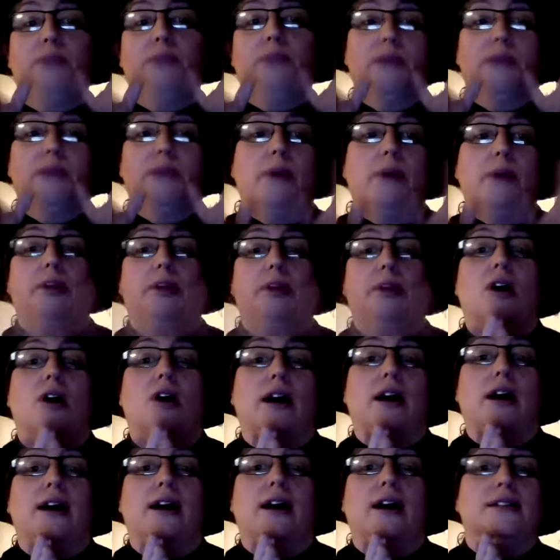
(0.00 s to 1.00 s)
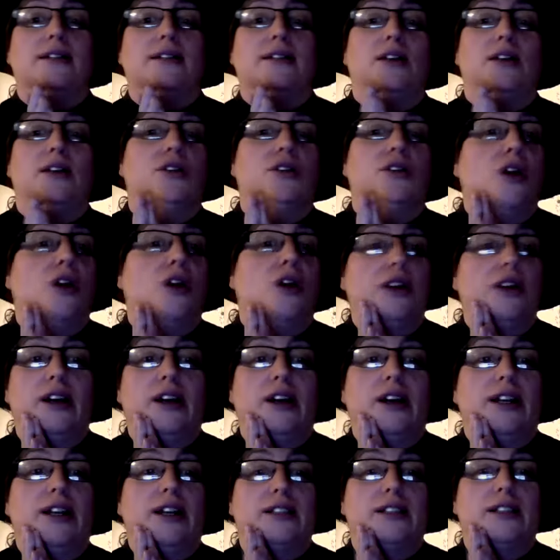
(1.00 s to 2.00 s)
big puppy dog eyes and he looks all young
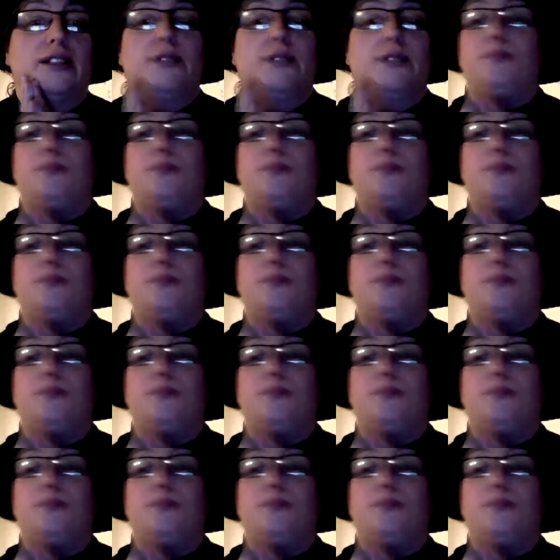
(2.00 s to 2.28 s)
and innocent.